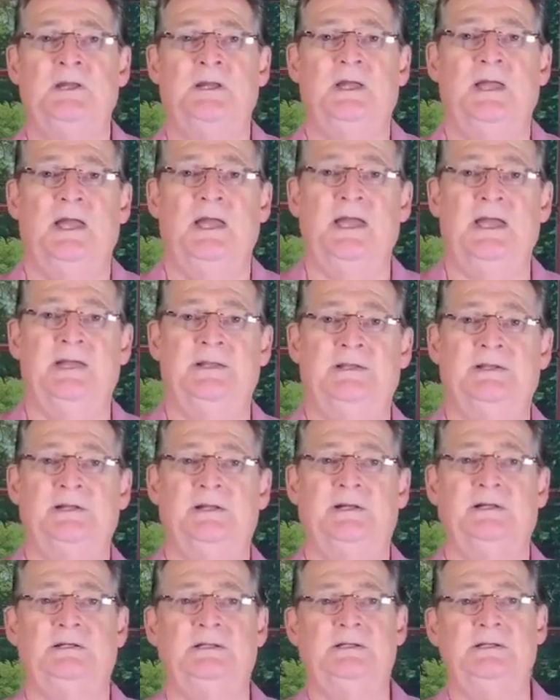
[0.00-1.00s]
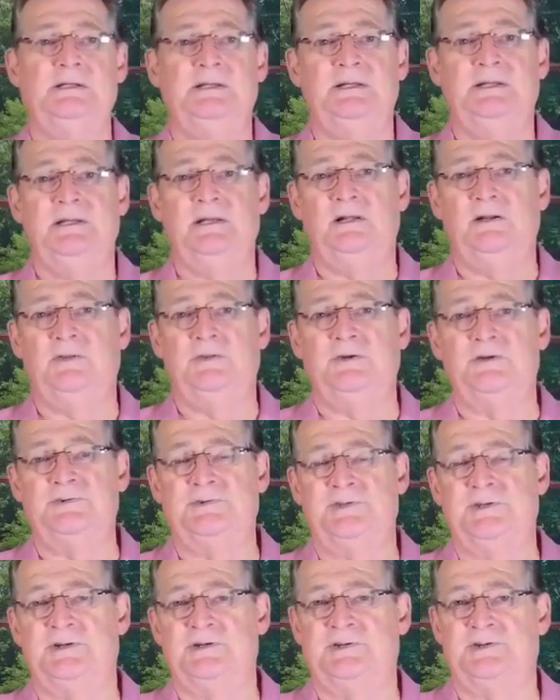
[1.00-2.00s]
And, uh, you know, there's,
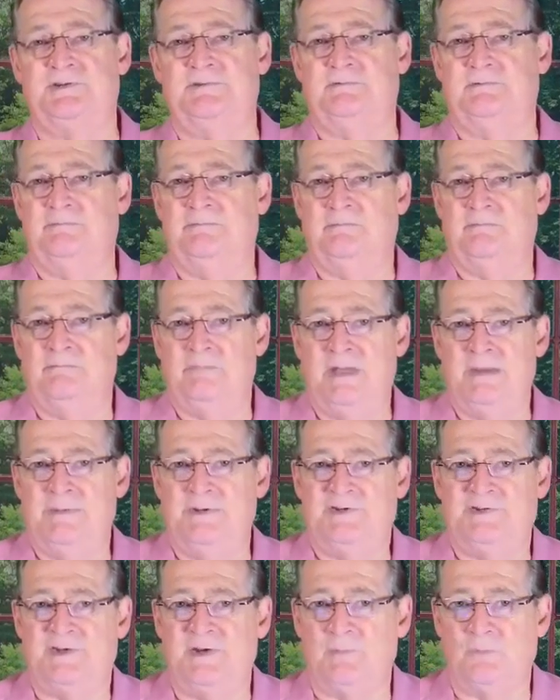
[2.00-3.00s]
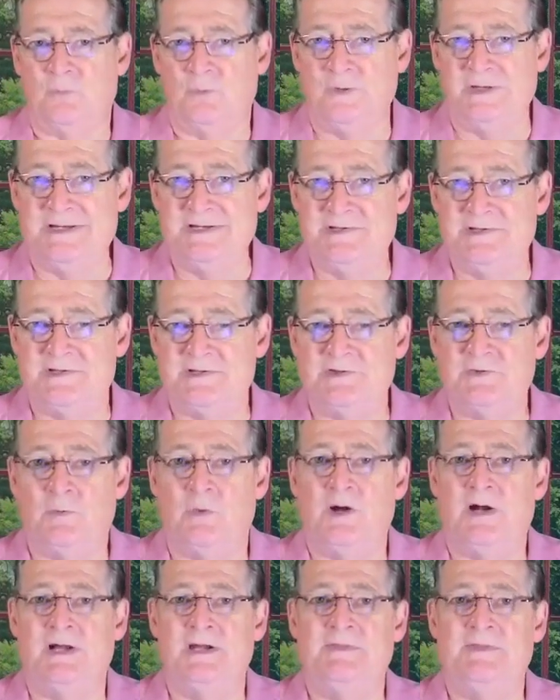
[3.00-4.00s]
there's maybe some reasons
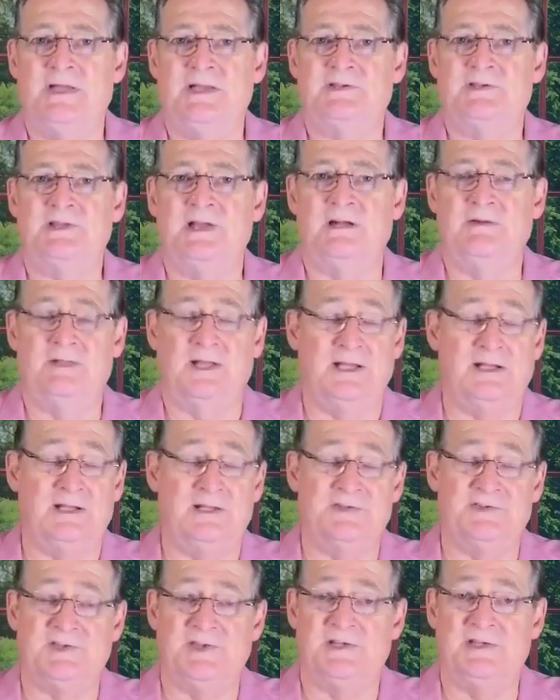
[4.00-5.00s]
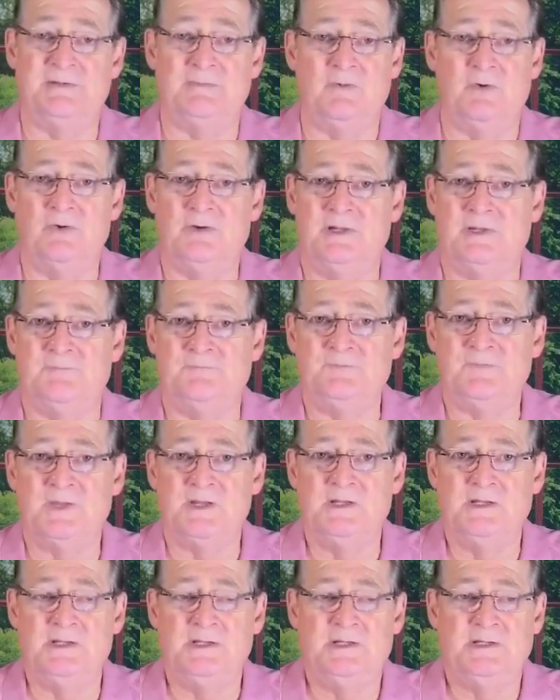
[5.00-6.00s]
why that's not like on Sunday morning.
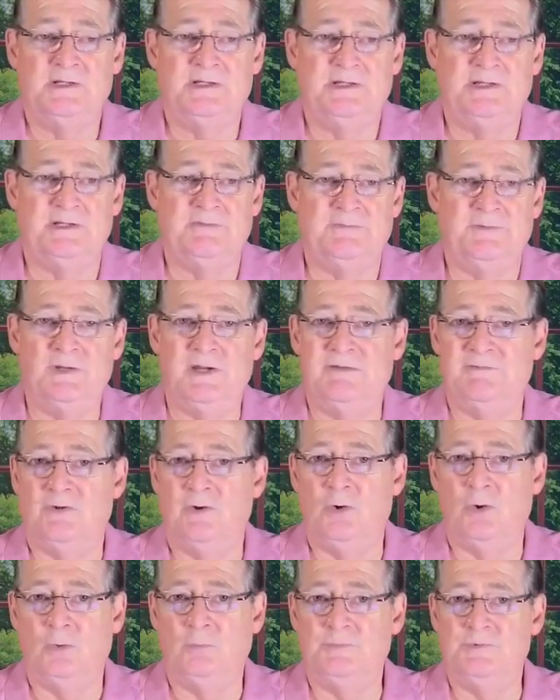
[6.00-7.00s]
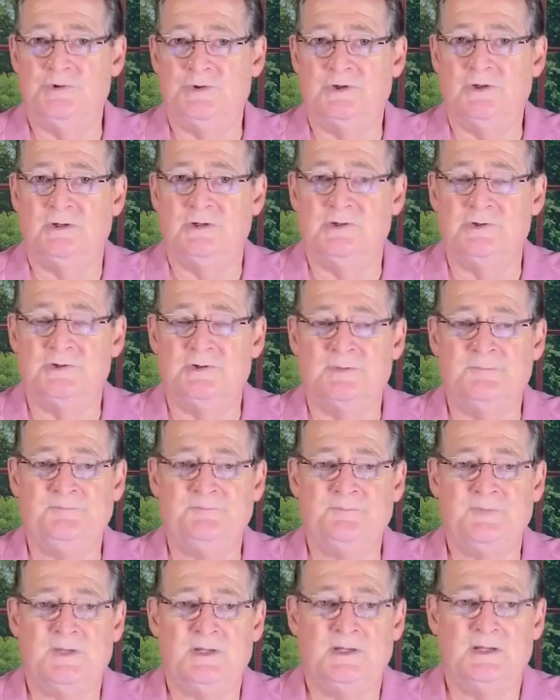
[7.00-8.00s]
If you have a home church,
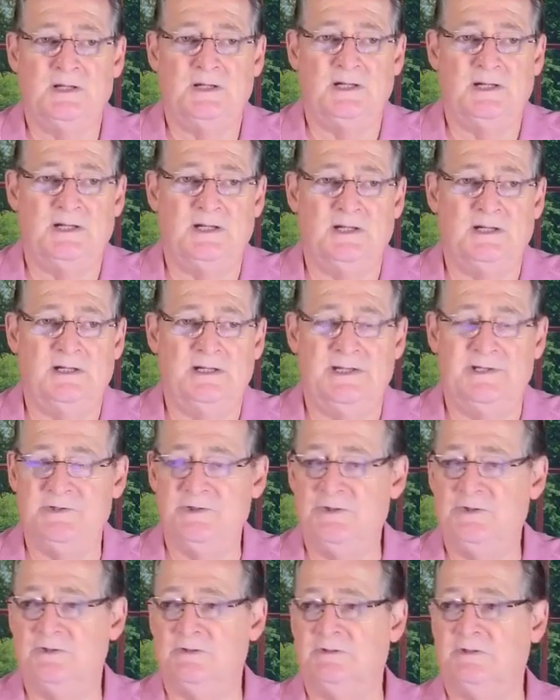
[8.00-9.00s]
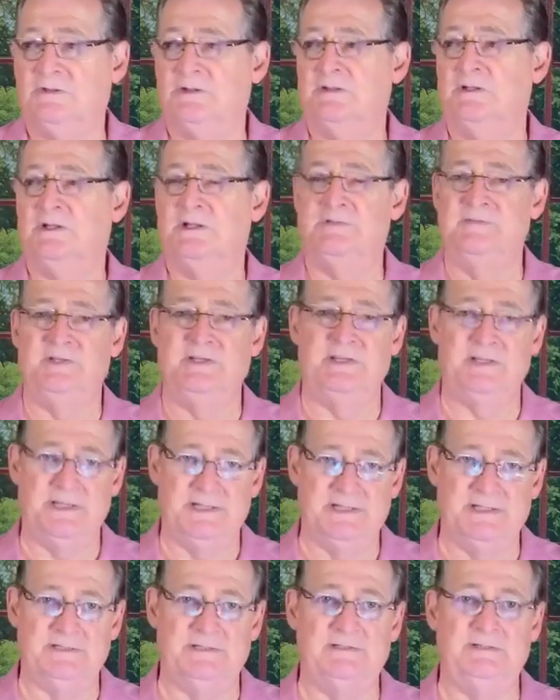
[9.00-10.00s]
uh, and you're living
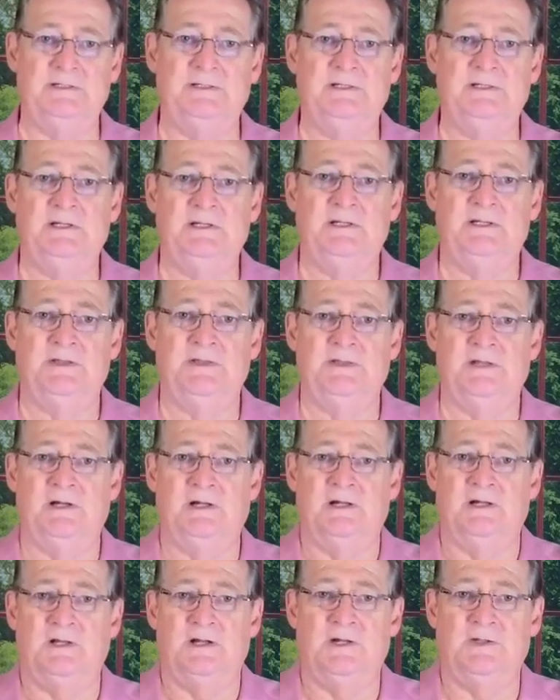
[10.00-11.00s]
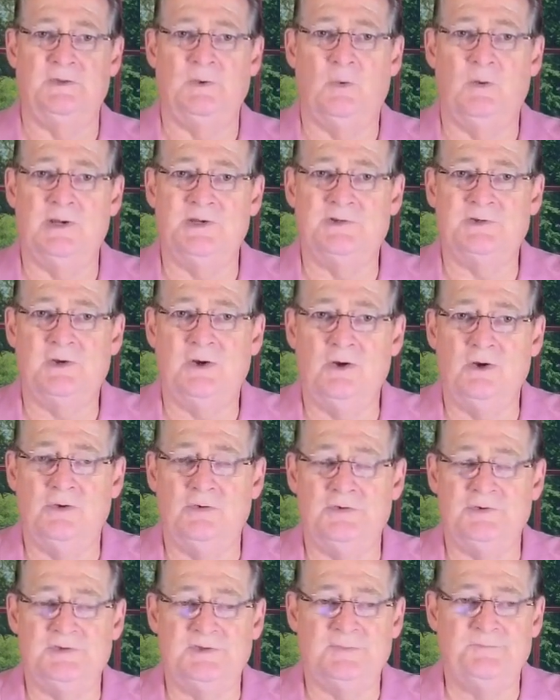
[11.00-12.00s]
in uh, on the West
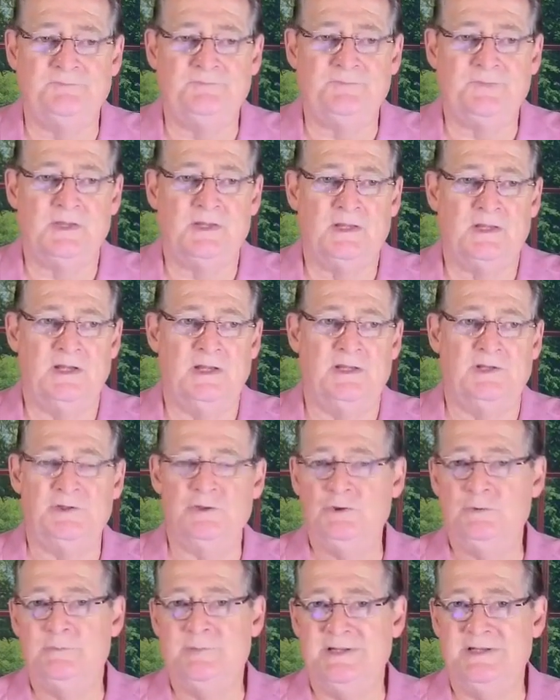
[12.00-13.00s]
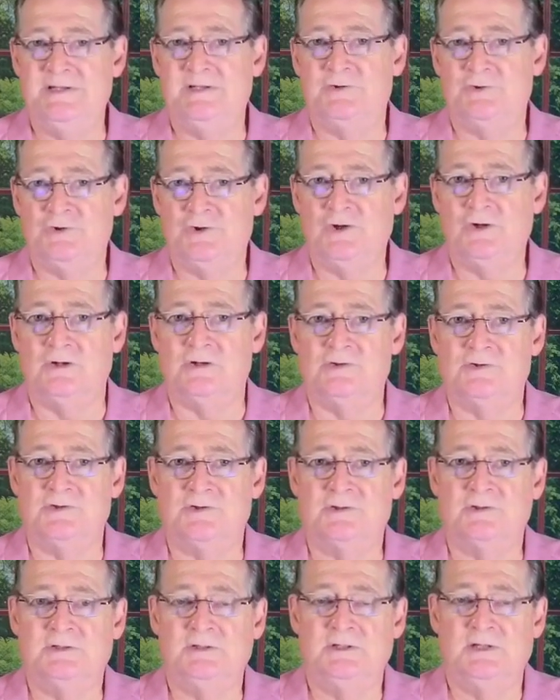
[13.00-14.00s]
Coast, uh, you'd be in
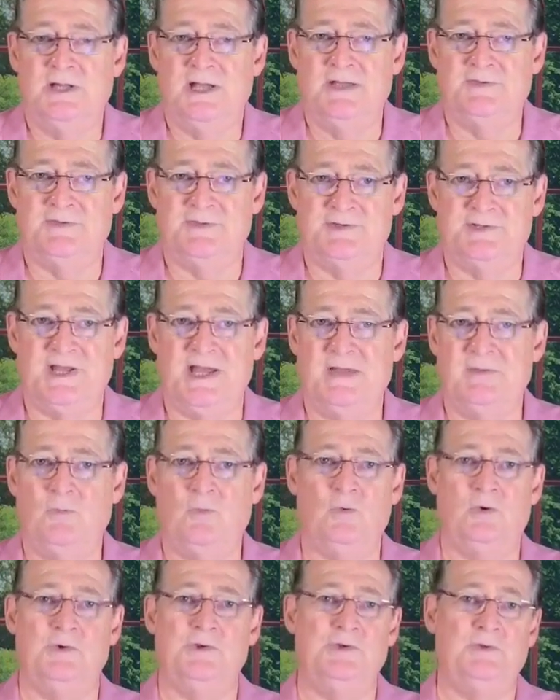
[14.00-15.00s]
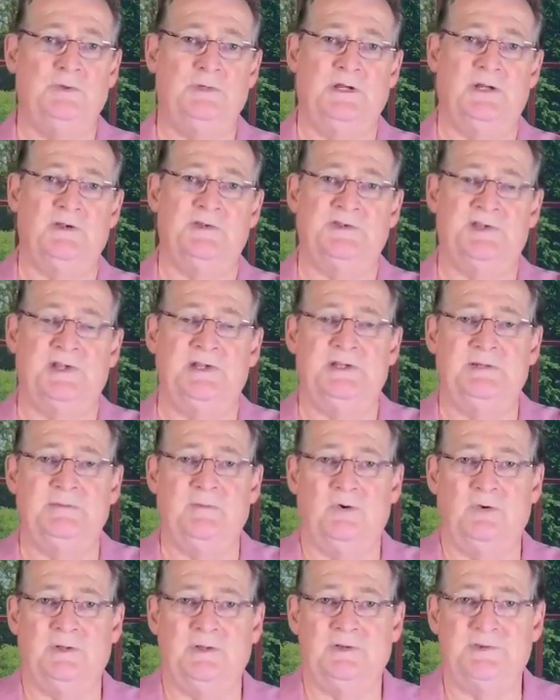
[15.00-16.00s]
church at the time we're doing our Sunday
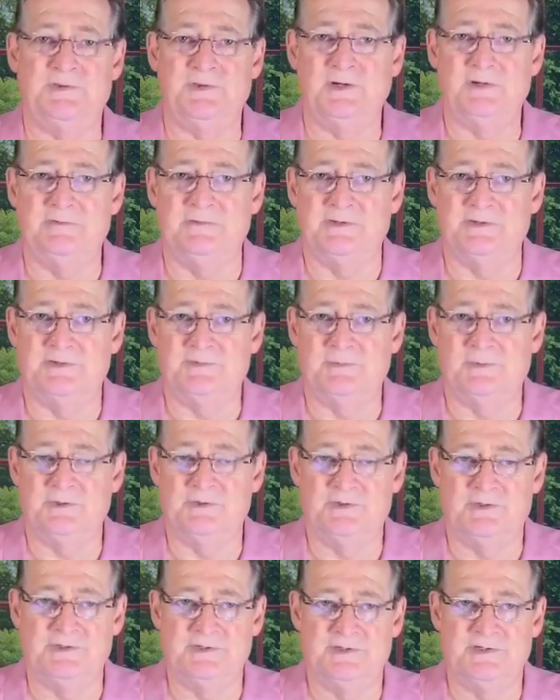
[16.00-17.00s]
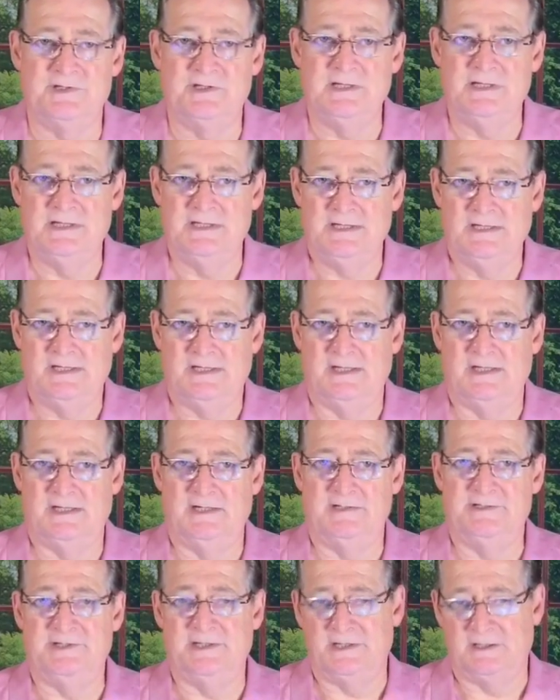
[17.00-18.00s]
morning service, which is uh,
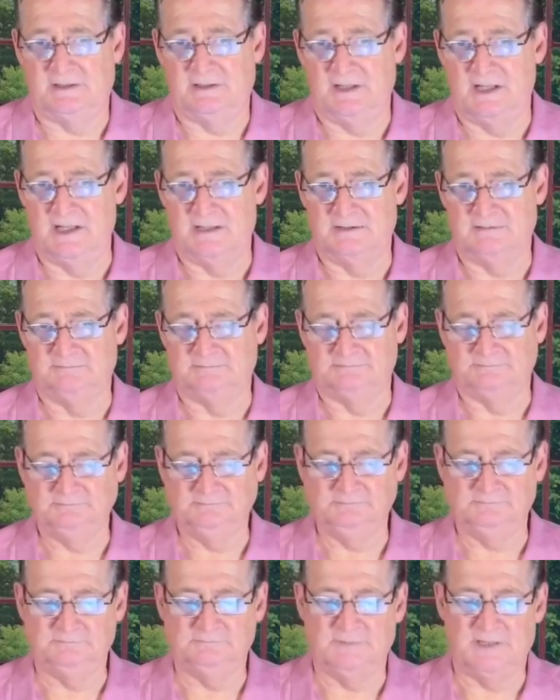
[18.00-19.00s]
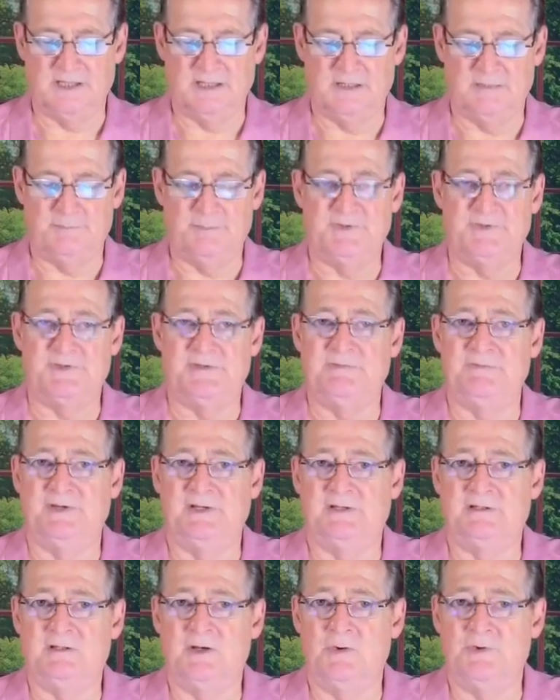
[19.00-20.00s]
10 o'clock uh,
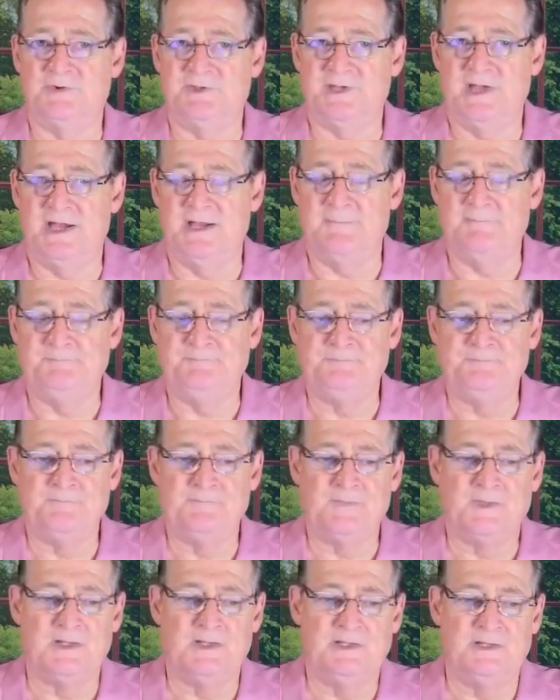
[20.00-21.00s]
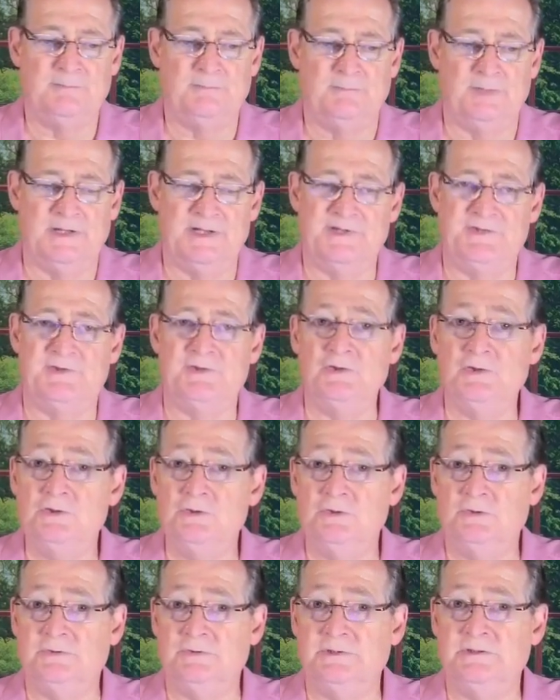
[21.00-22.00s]
Pacific Coast time, but it's
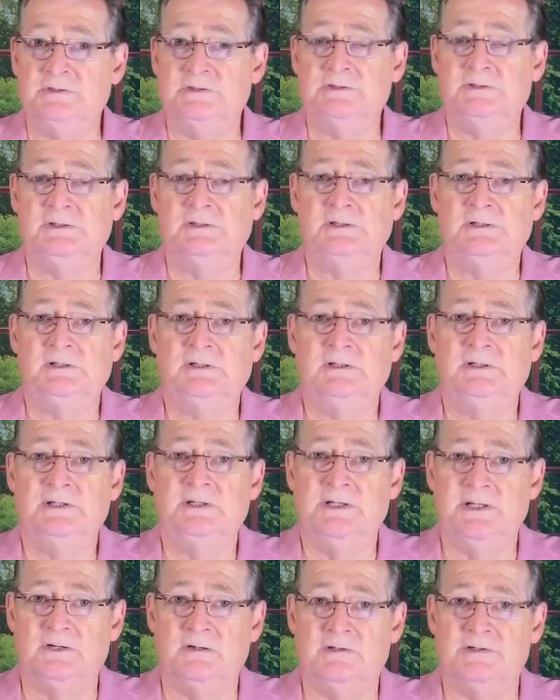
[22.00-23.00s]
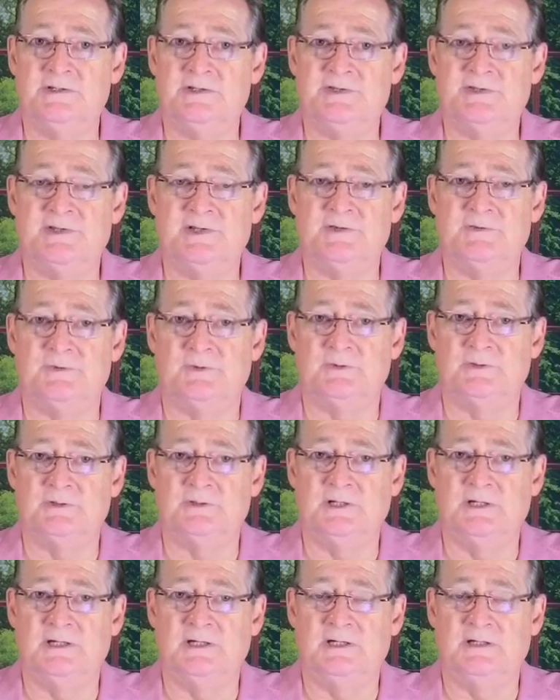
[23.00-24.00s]
noon here in the
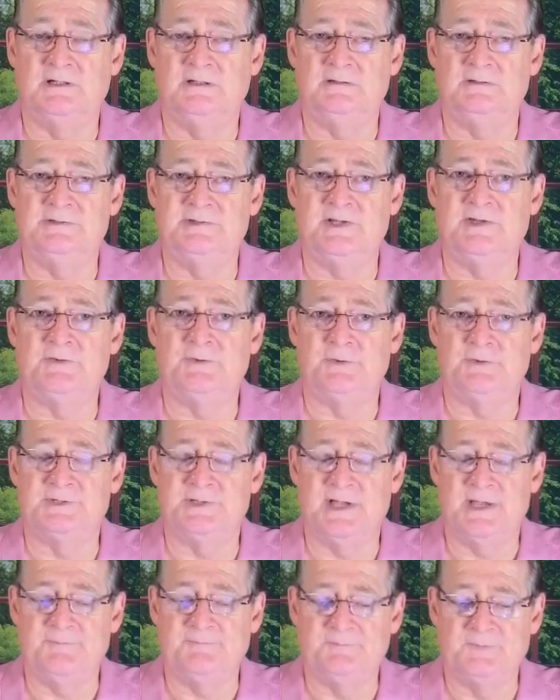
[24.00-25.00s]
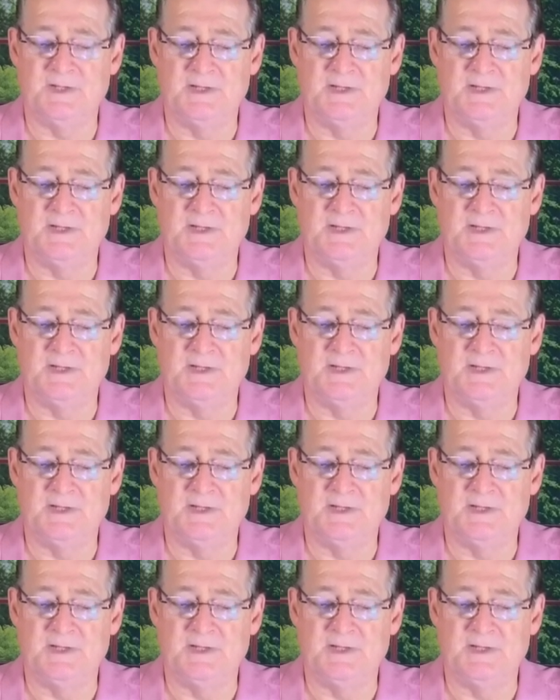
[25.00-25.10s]
central central time.